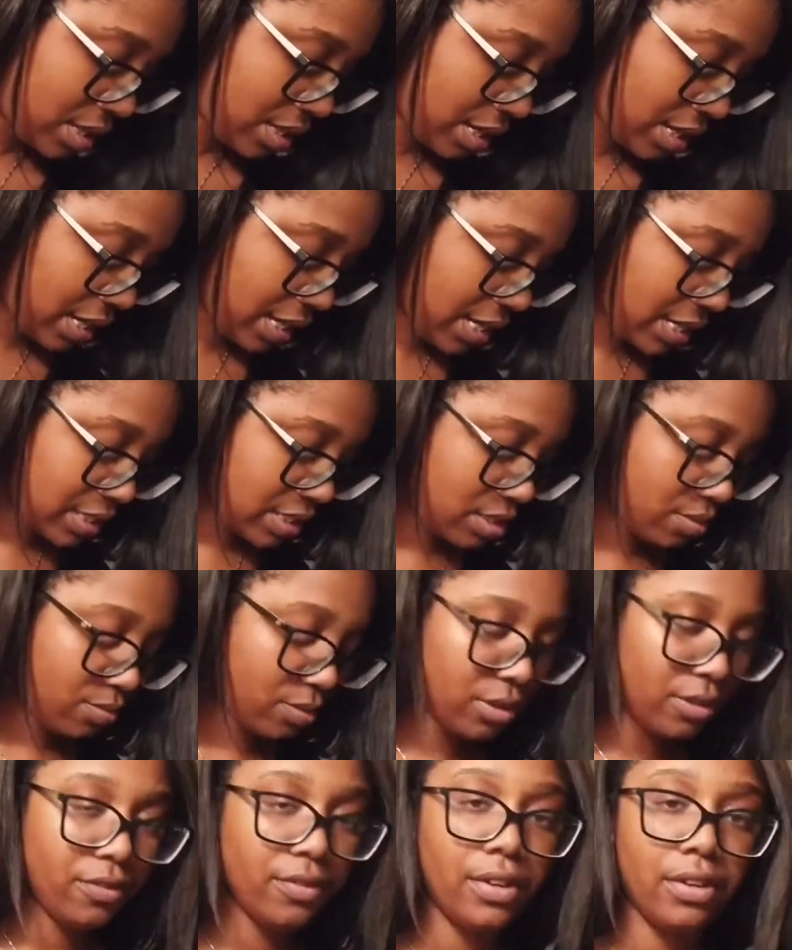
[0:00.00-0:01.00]
I got some
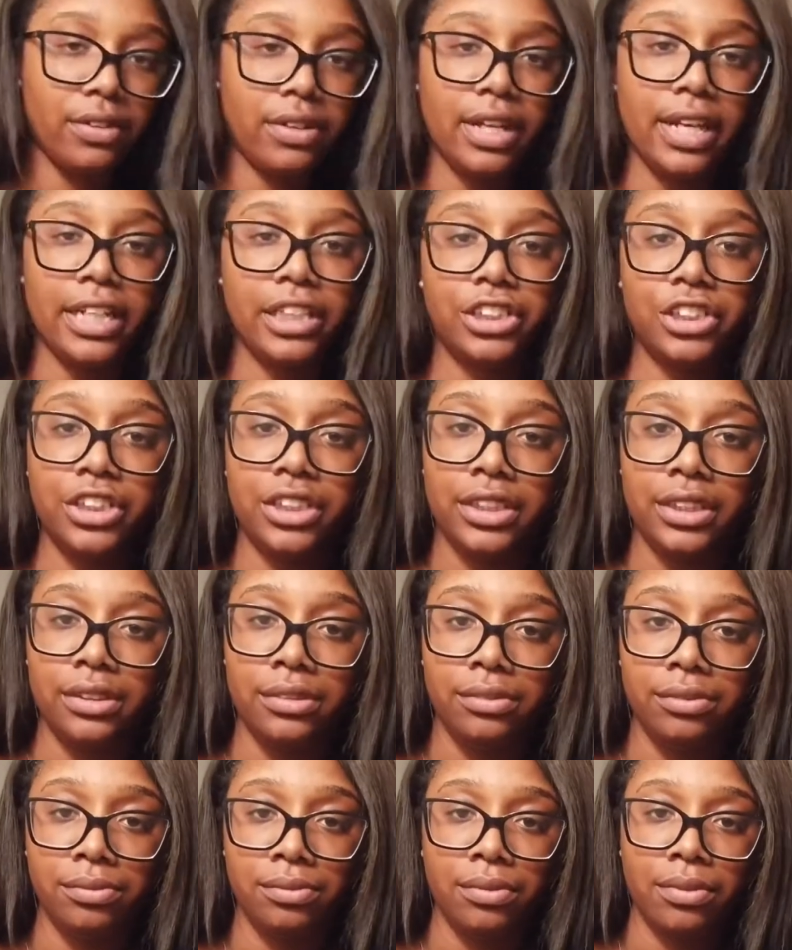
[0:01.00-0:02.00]
more foundation.
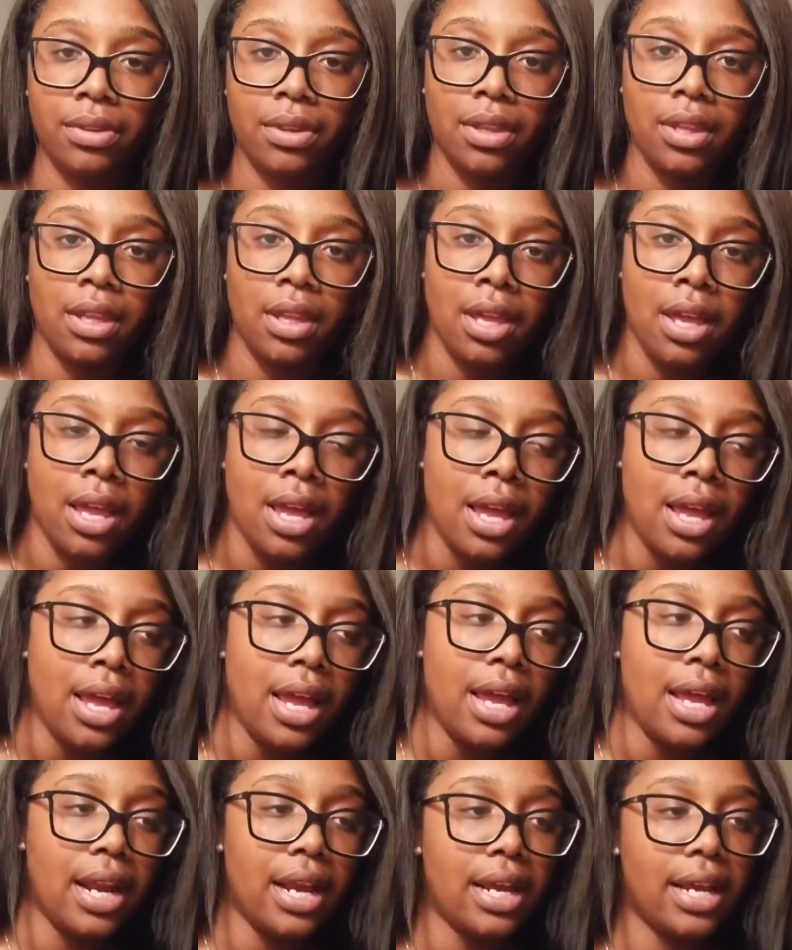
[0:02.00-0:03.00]

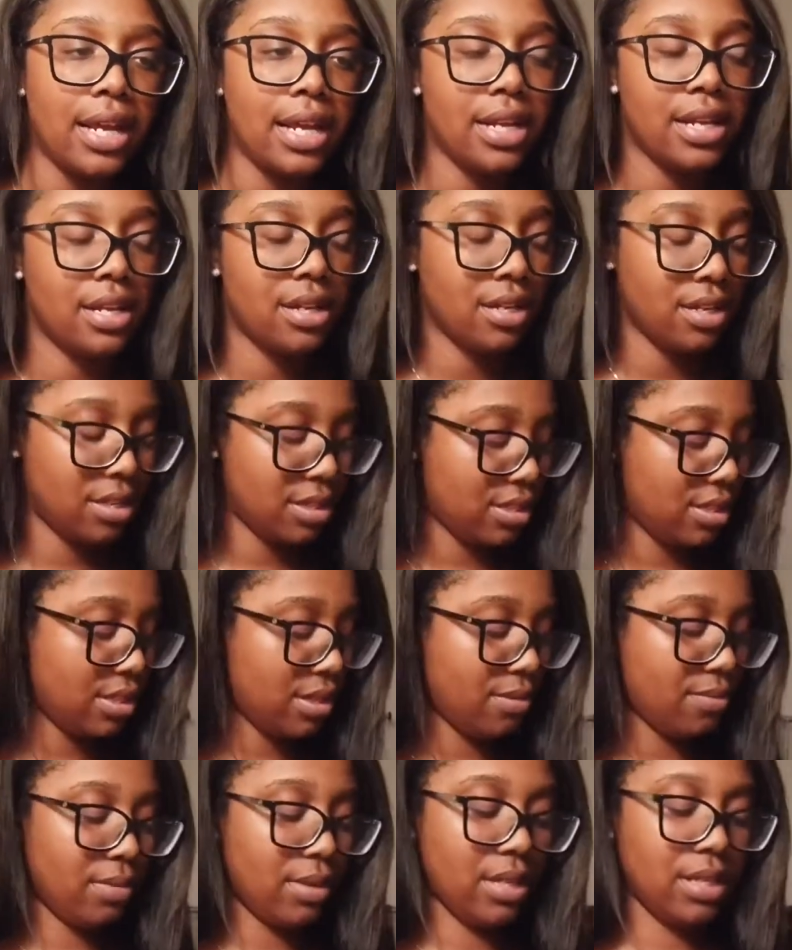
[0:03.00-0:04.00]
And I got
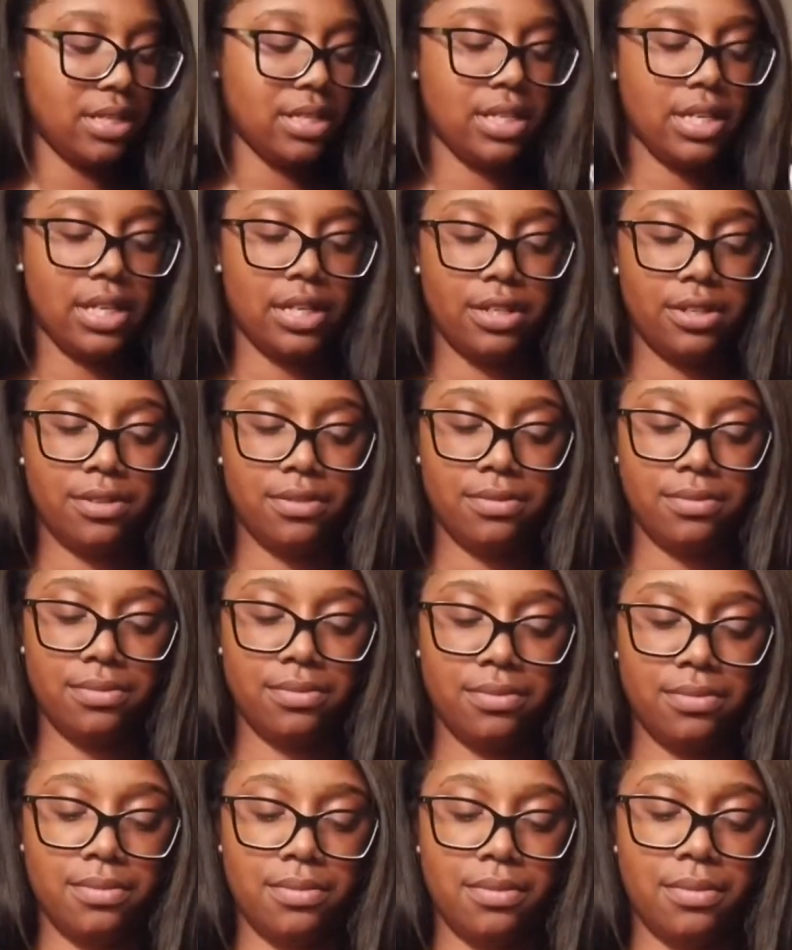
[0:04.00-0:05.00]
some concealer.
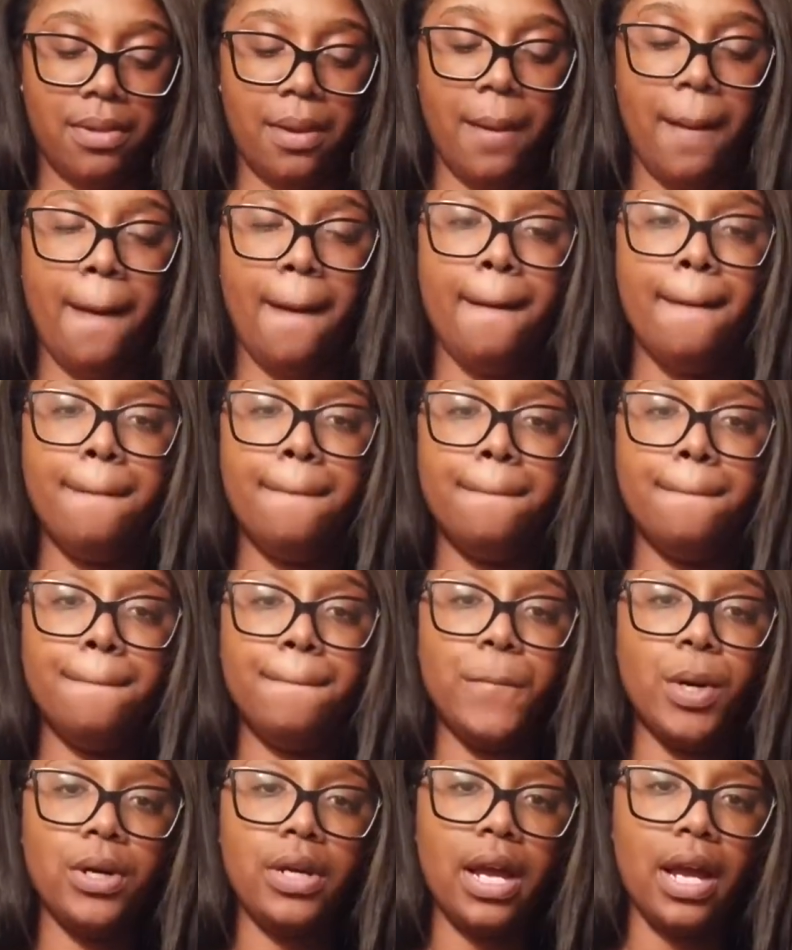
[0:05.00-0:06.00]

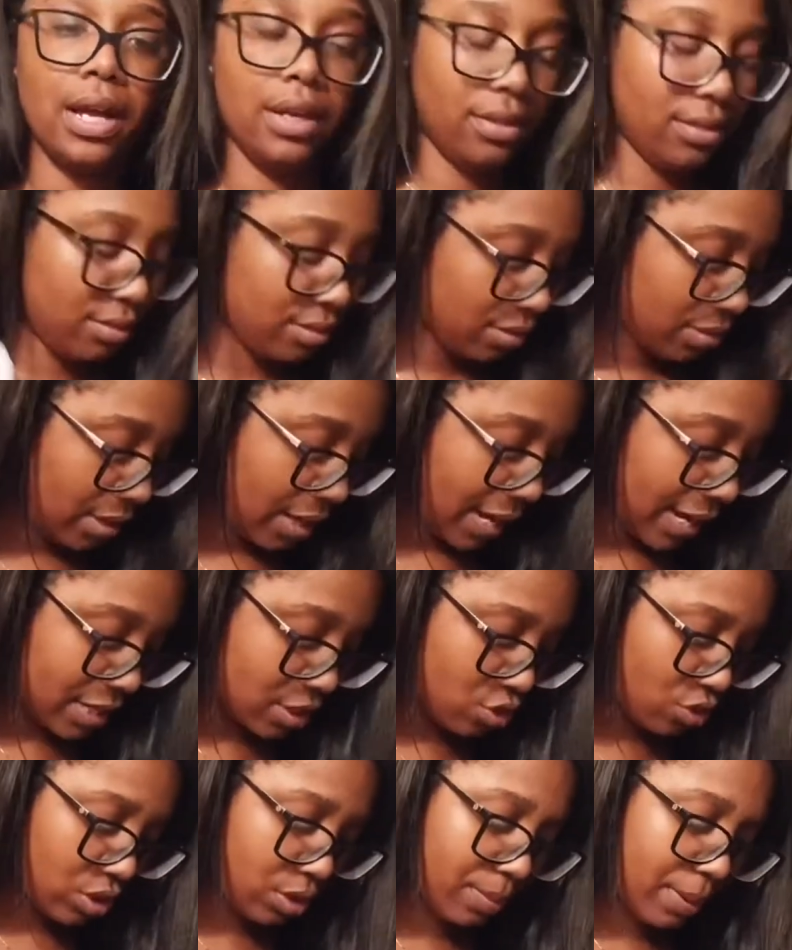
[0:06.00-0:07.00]
Oh yeah. And
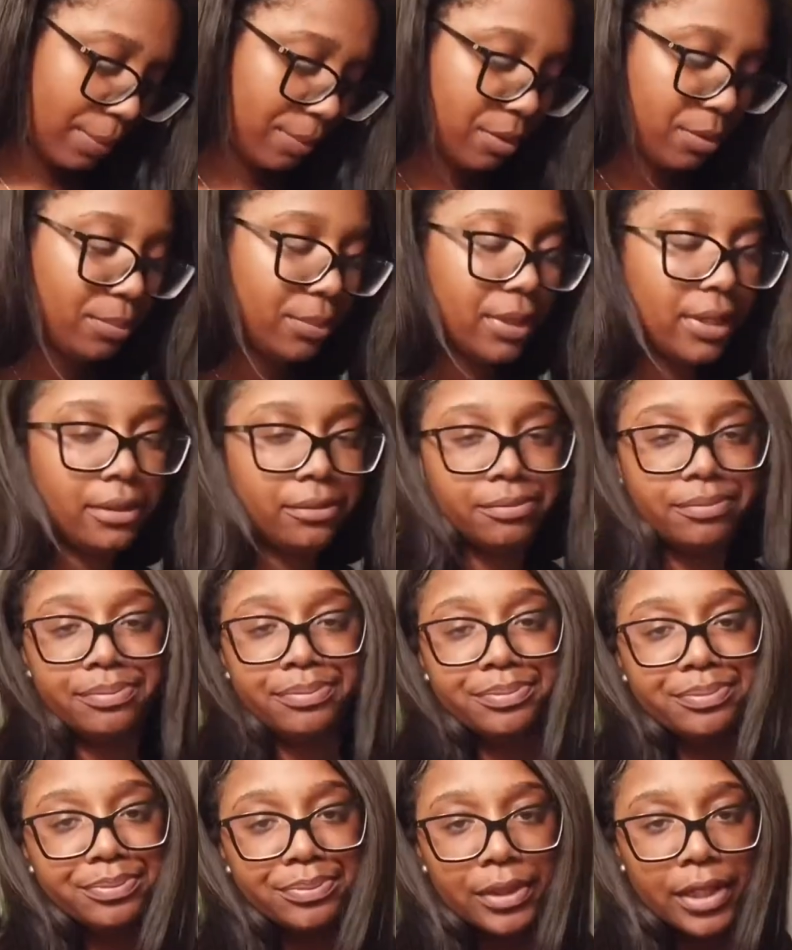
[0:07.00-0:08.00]
toilet paper, but
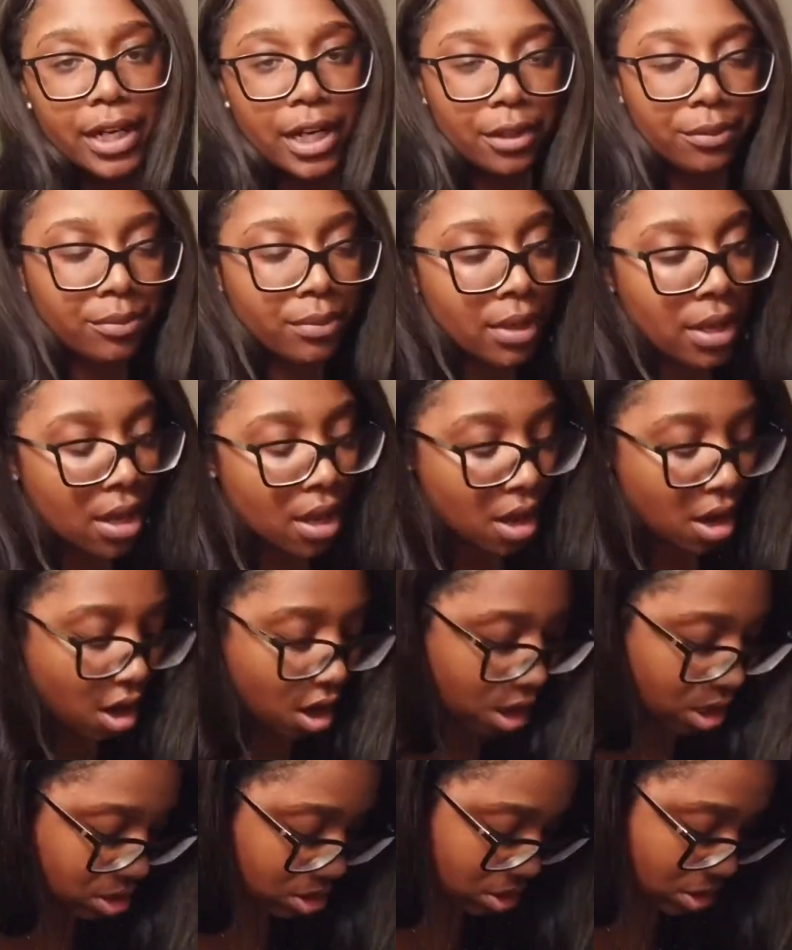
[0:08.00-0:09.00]
you know.
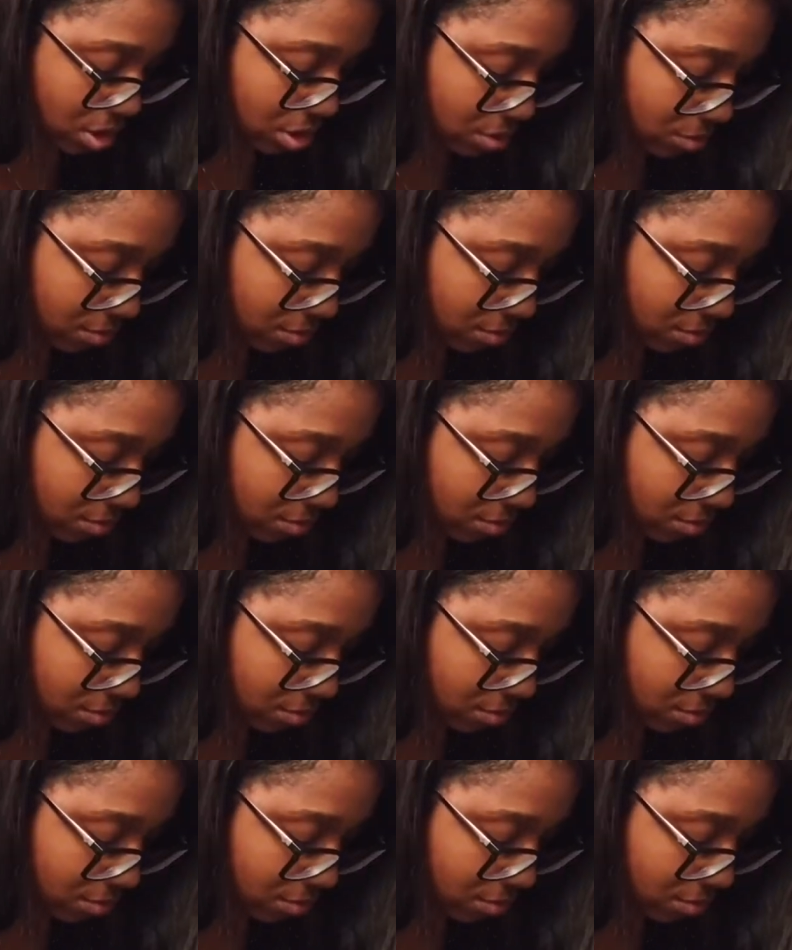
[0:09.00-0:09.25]
Also,